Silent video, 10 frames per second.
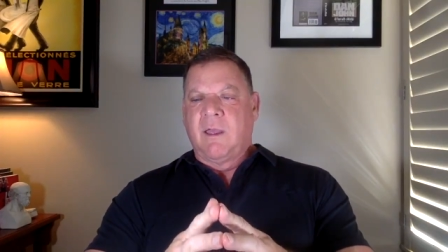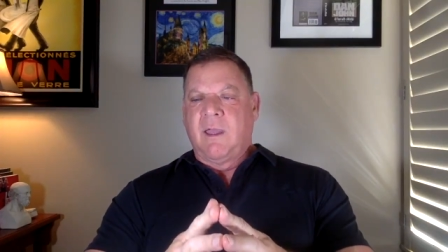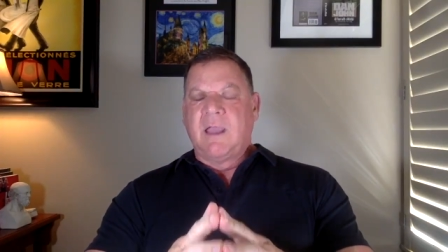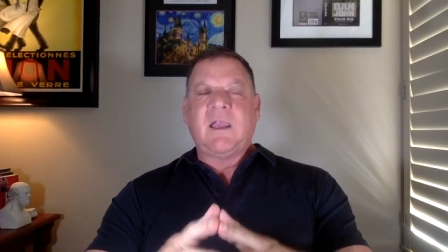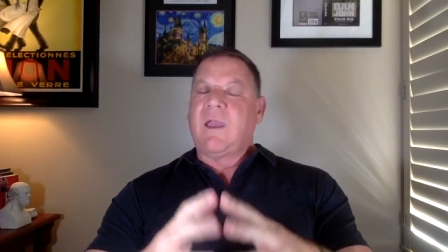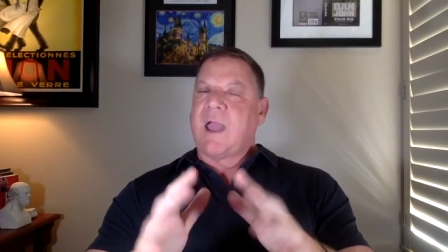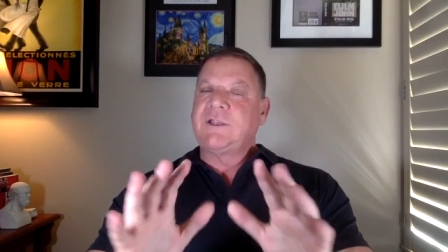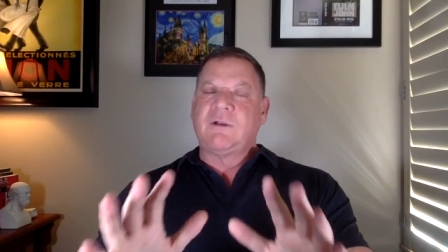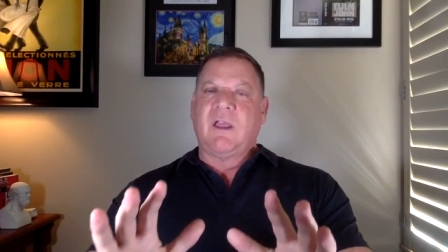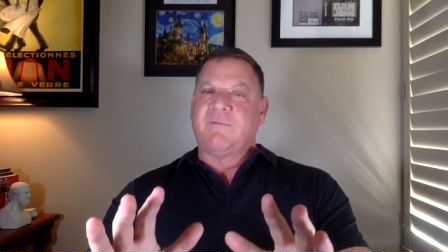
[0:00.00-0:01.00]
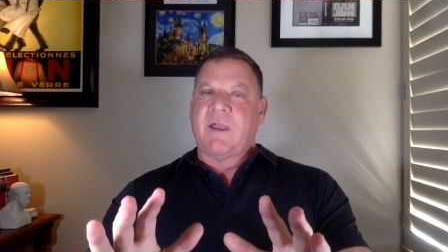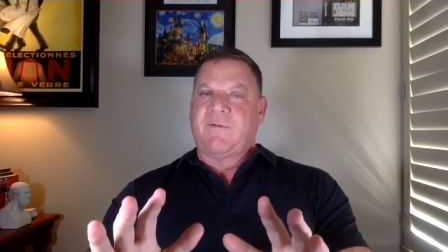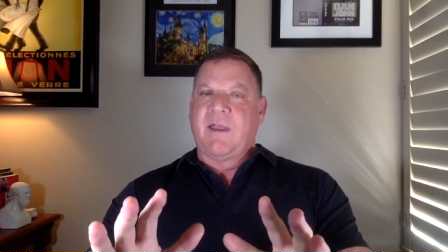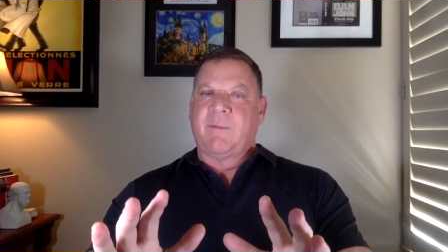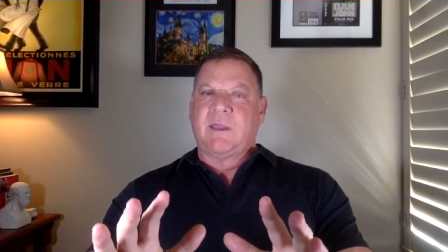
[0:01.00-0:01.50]
it, it, I do love my
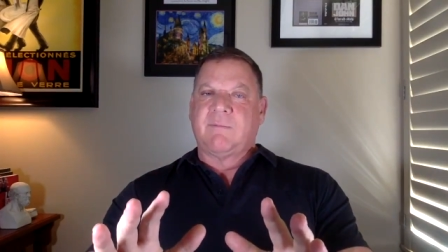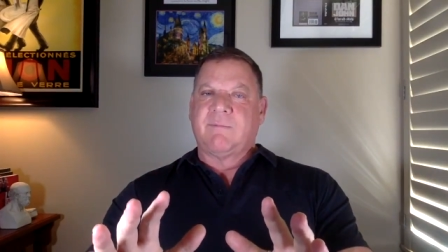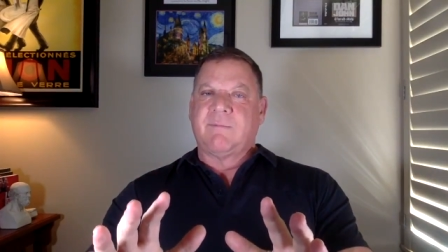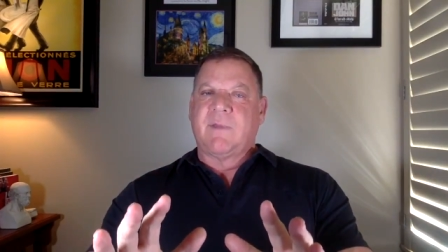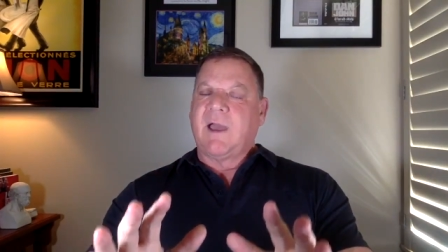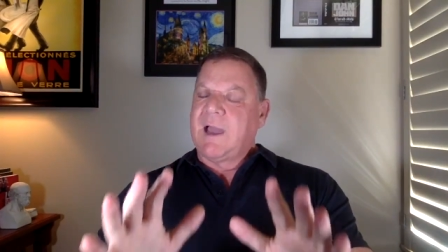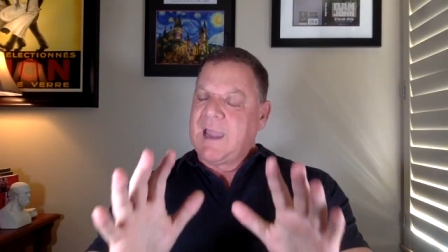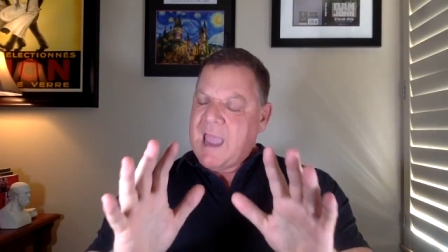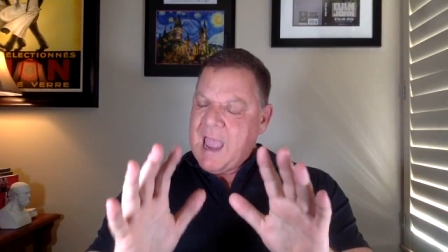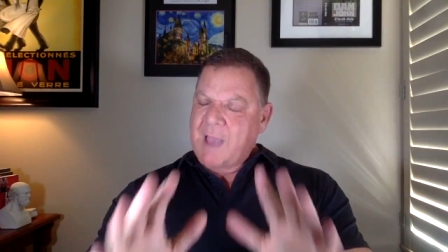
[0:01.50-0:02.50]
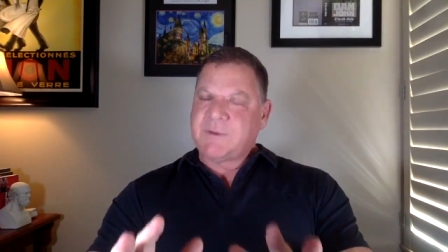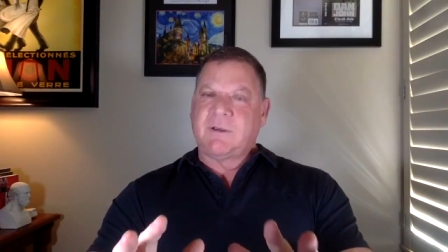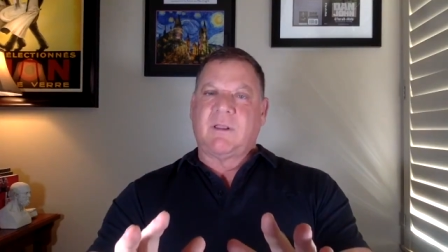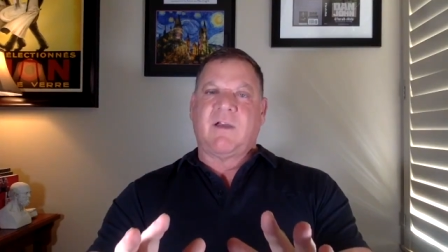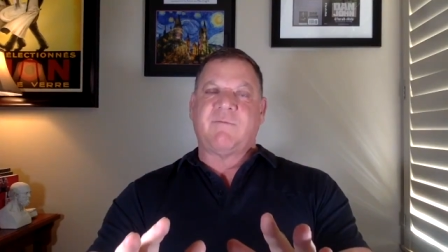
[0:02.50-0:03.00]
family. I
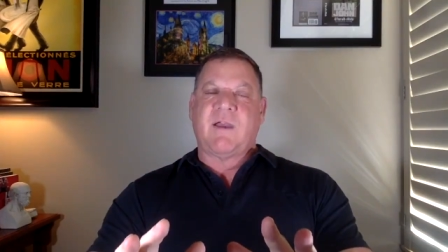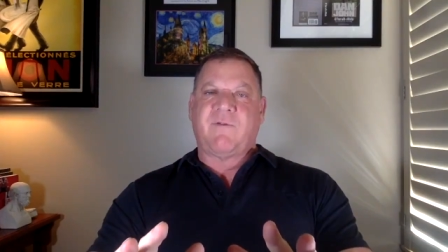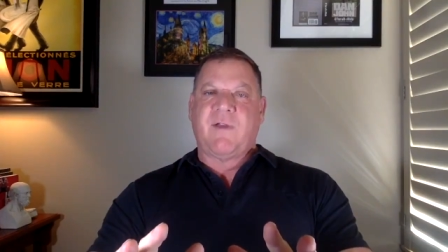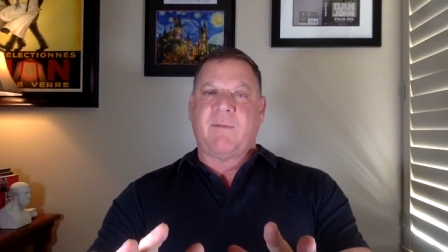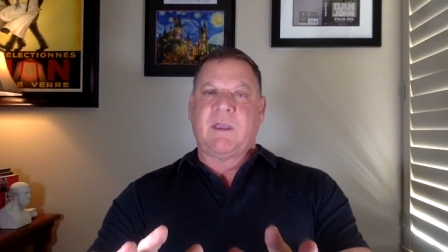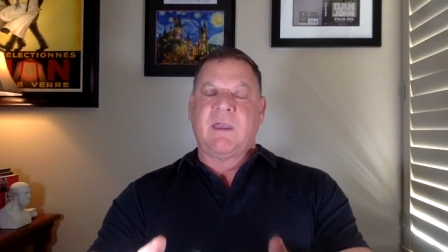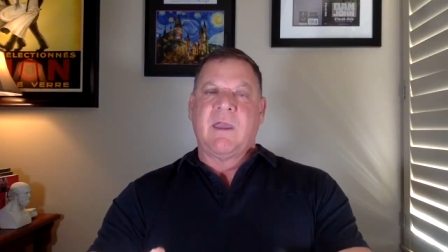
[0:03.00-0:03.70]
absolutely love my family.